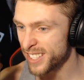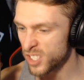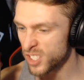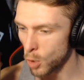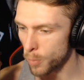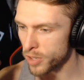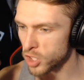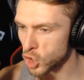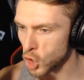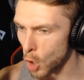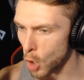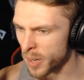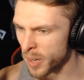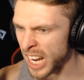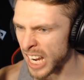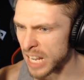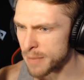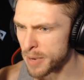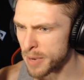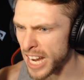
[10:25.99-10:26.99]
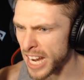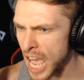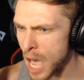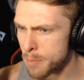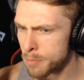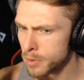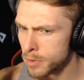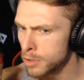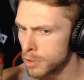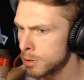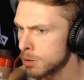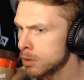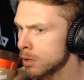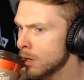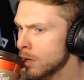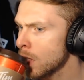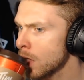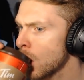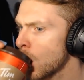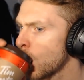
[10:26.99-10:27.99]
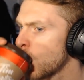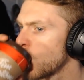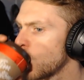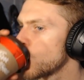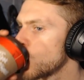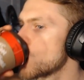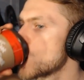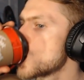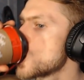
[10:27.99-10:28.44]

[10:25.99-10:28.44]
Just don't be scooping anybody up for game night.